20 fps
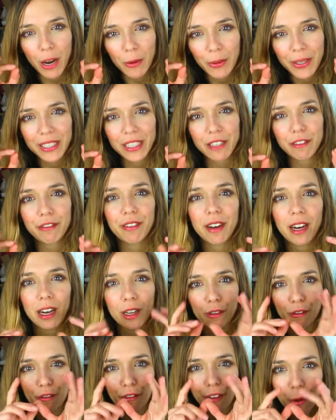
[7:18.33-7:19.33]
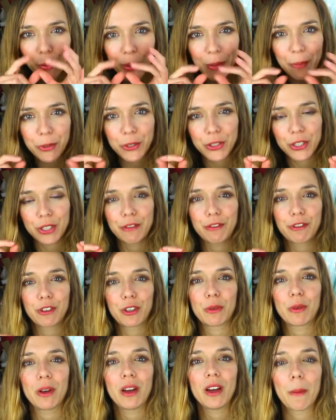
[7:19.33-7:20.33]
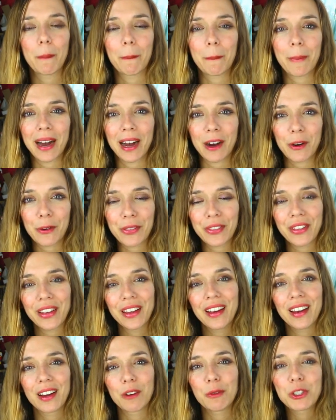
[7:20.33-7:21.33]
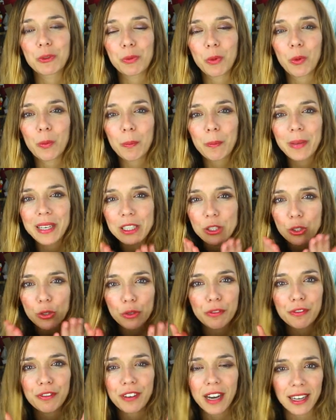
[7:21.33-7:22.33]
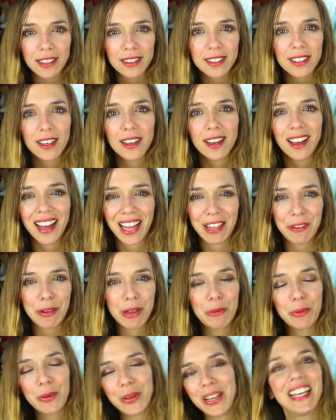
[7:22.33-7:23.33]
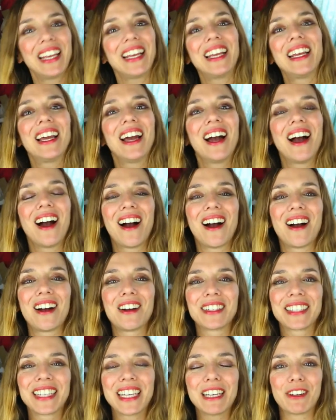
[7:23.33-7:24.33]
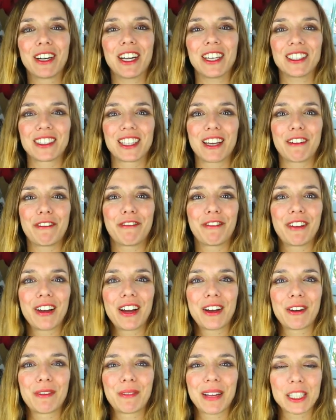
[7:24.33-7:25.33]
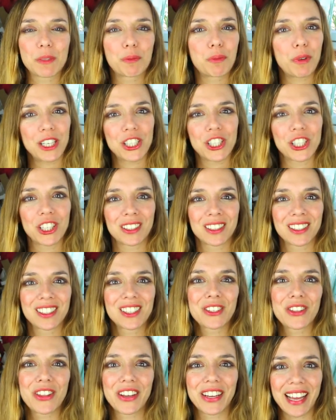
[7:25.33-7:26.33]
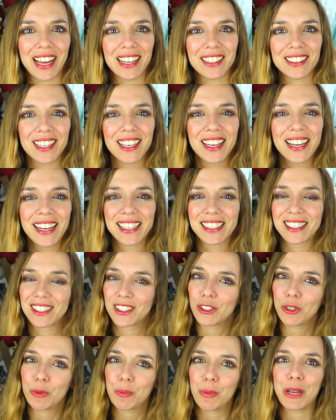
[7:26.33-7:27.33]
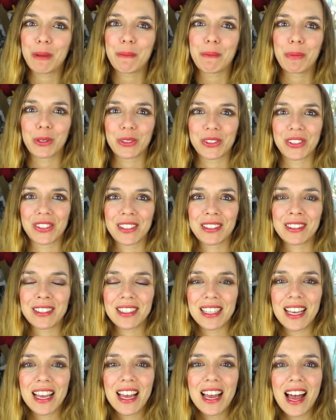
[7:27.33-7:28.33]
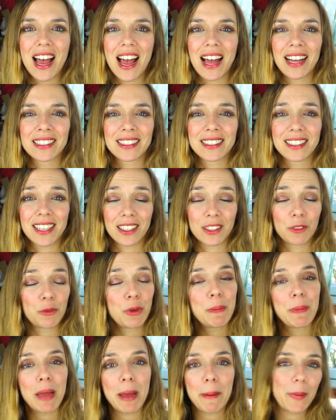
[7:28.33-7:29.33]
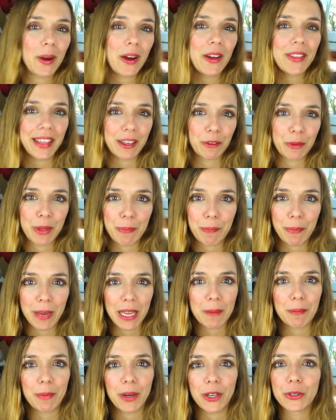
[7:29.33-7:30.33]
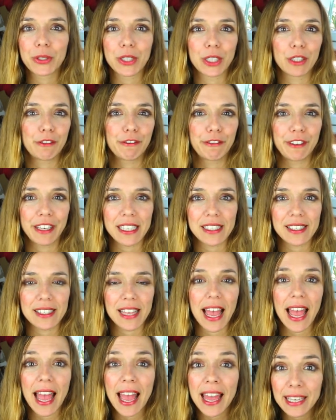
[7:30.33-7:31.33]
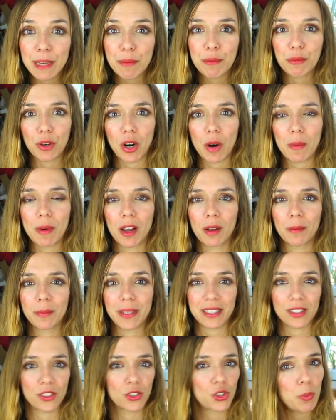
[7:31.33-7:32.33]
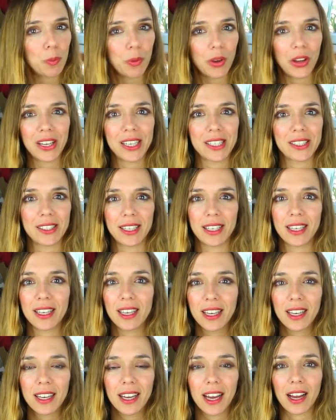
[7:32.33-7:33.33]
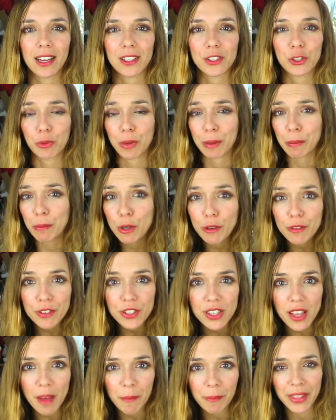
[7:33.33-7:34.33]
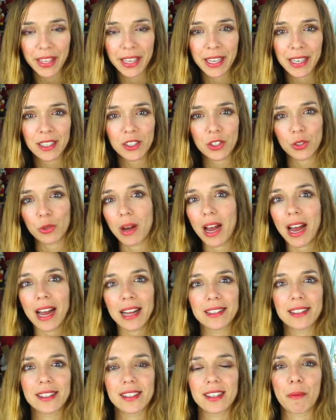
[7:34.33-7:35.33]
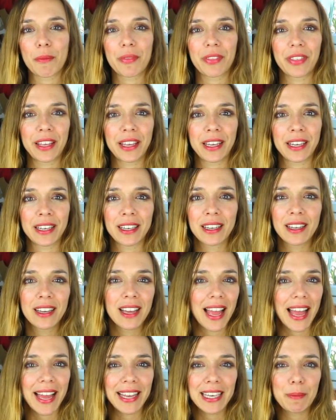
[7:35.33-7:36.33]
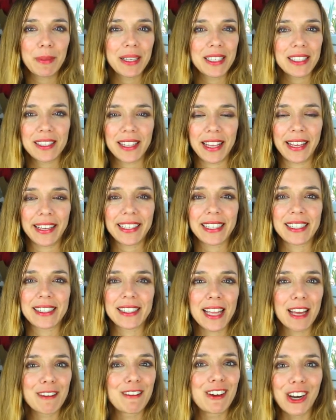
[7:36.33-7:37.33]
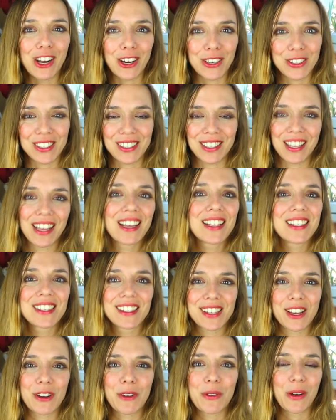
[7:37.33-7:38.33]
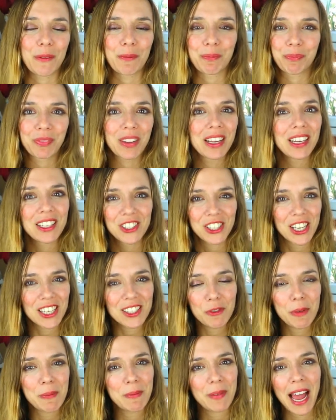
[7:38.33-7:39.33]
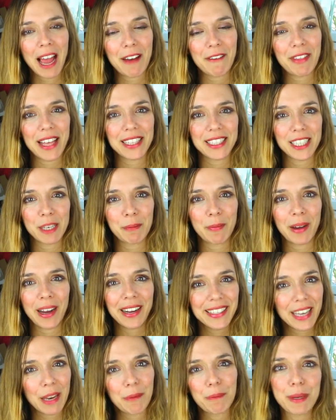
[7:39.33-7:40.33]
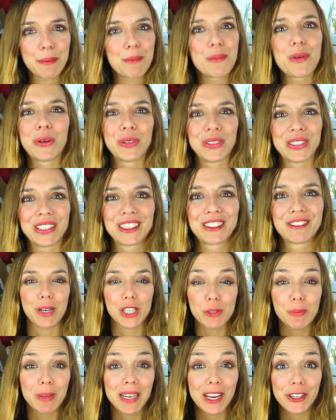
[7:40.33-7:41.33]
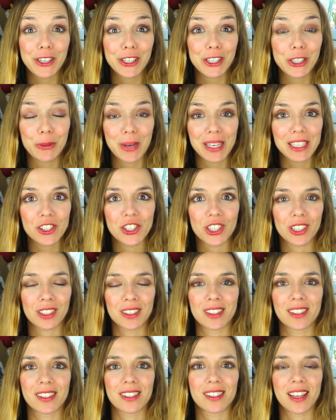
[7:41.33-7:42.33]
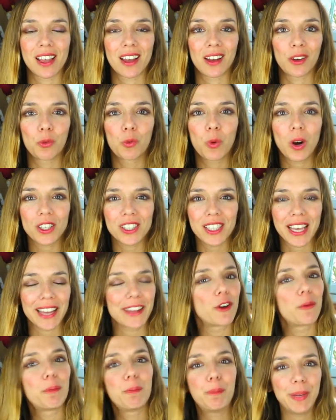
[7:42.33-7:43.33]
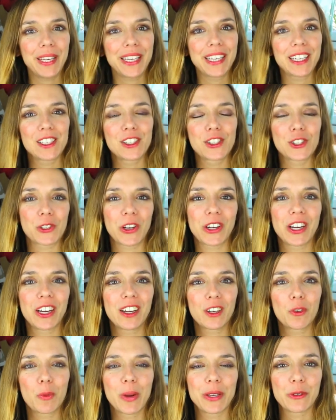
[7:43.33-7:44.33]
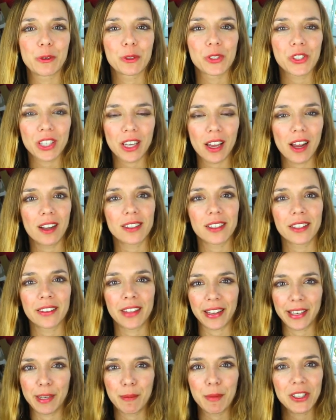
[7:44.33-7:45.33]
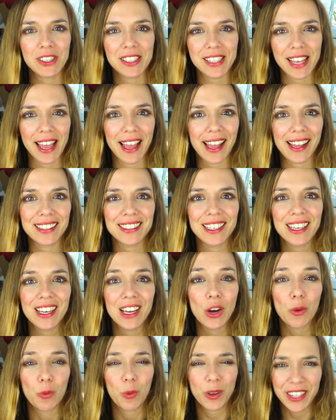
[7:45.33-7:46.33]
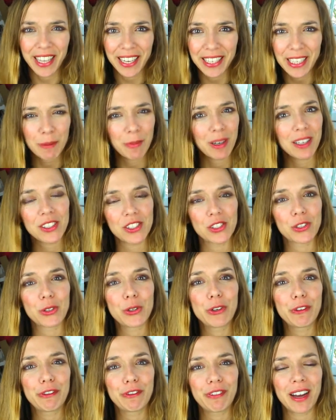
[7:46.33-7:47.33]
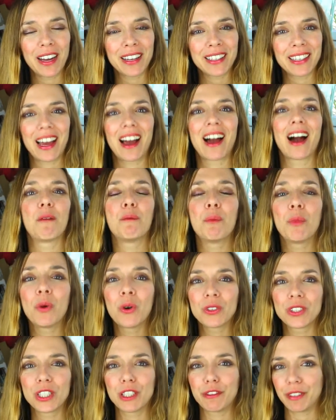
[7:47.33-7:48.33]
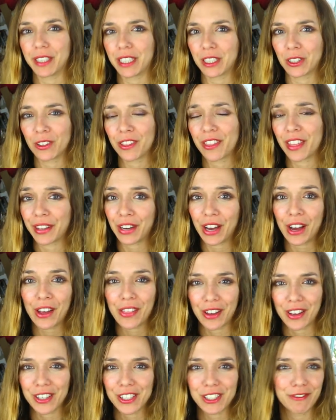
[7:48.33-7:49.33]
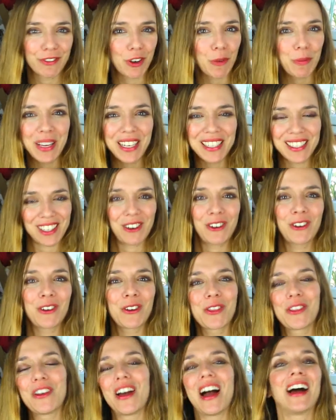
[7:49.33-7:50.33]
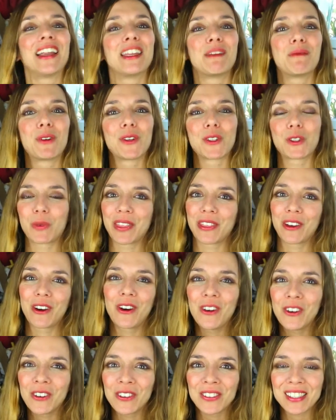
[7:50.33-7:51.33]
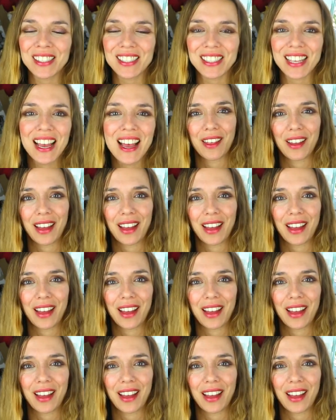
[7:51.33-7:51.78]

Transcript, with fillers: very defined, very beautiful mouth, which won't be too flat, and we really uh, give a lot of um, expression to the cat. It's super important, and uh, remember that with paper you can fix any problem. It's super easy uh, to remove something, to add something. Any mistake is never lost. So um, just have that in mind and be bold. Post below your questions. Uh, what are your biggest struggles when you sculpt an animal's head? What animals do you find are more difficult than others? For me, it's all the animals with horns.